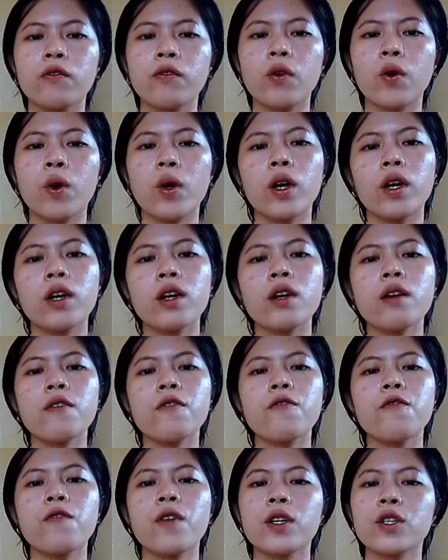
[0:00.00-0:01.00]
for
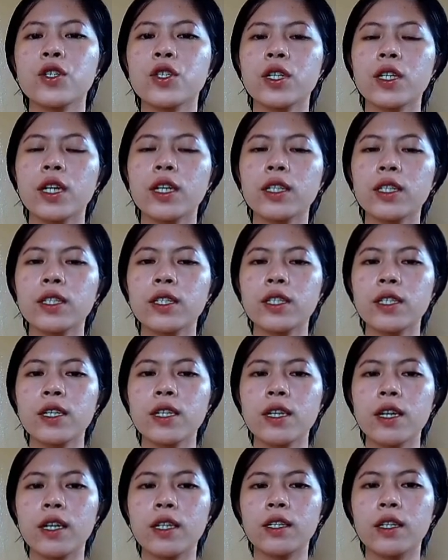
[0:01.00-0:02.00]

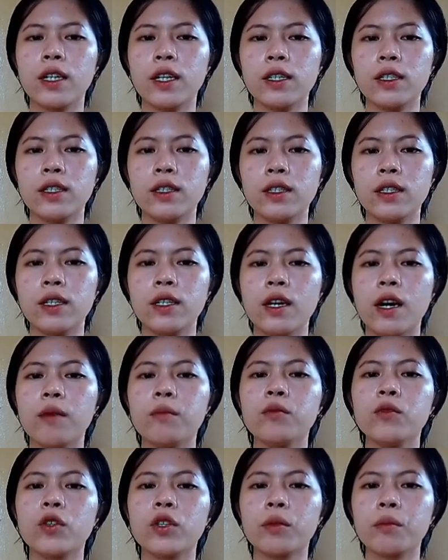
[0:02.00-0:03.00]
functionality and any
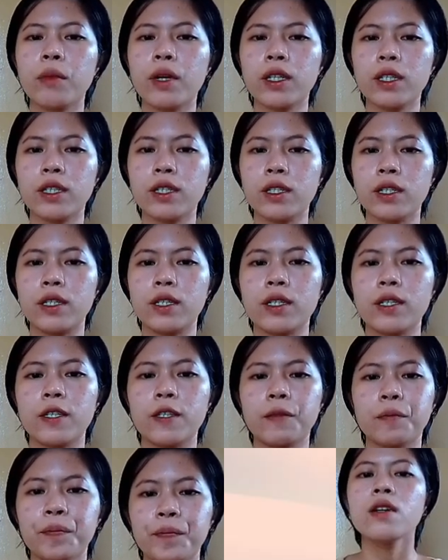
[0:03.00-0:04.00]
abnormalities.
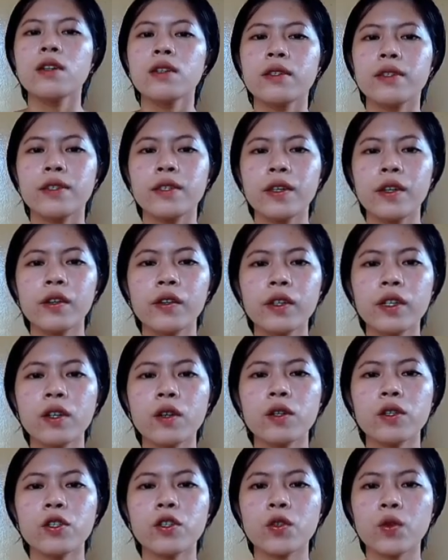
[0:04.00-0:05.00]
Series
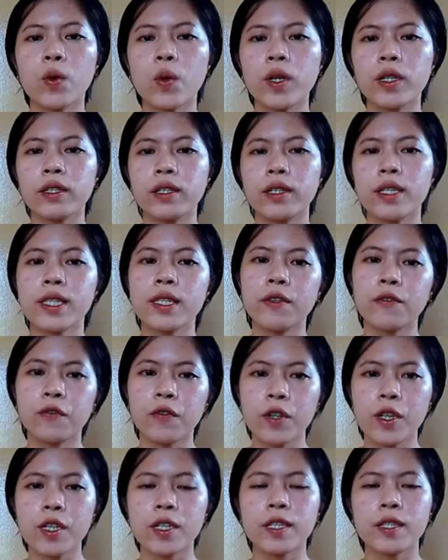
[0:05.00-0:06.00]
or sort is the
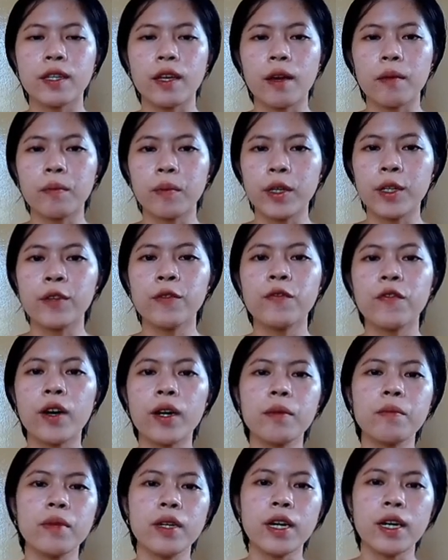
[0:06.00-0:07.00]
first step in
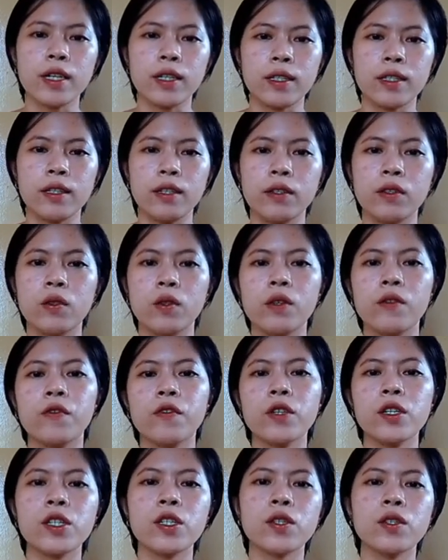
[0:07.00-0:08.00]
5S. It
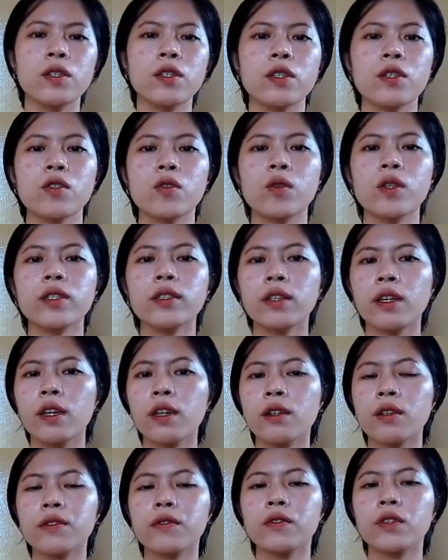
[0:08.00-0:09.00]
refers to the
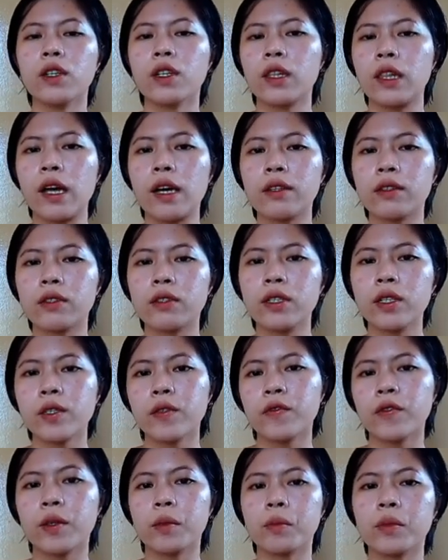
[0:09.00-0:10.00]
sorting of the clutter
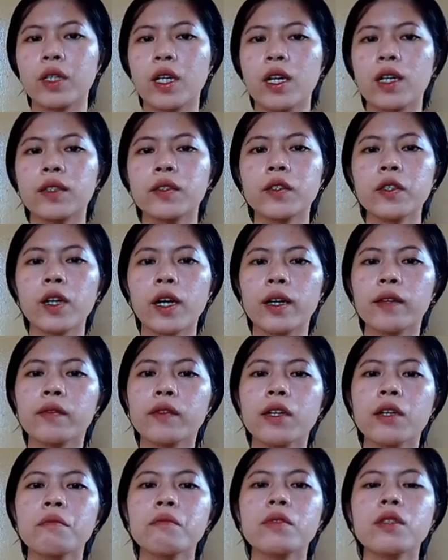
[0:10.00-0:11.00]
from the other
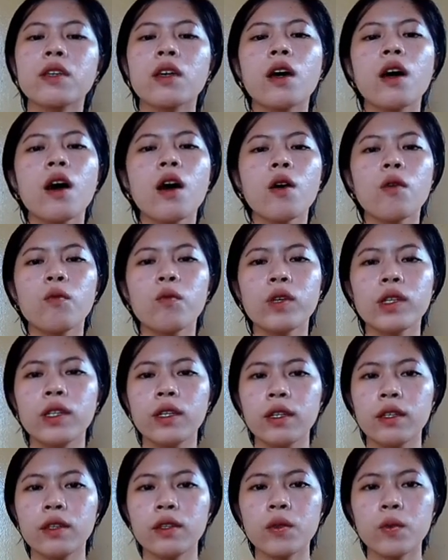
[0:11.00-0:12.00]
items
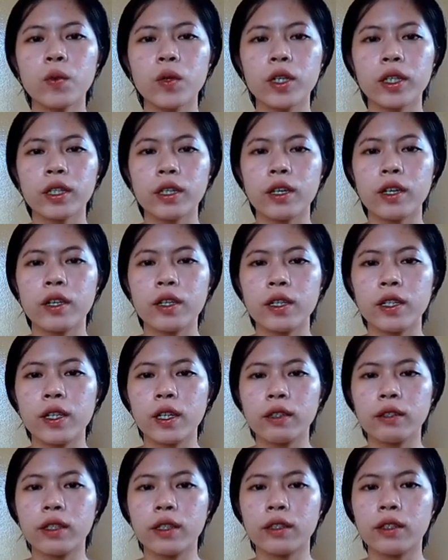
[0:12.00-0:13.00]
within the work
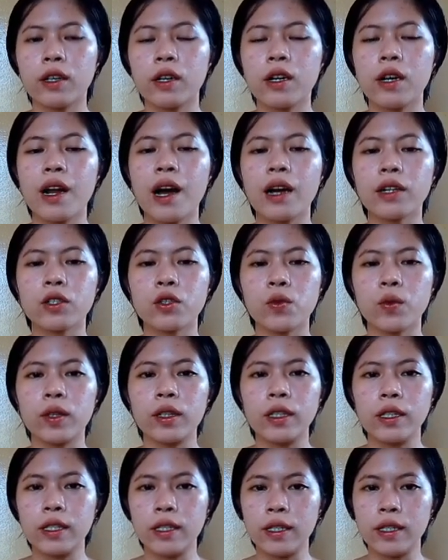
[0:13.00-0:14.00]
area that are
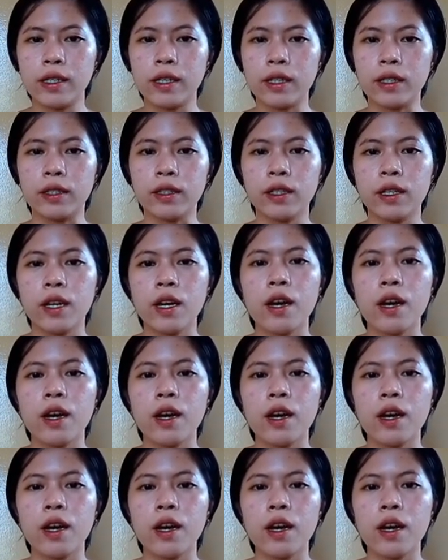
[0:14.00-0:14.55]
actually needed.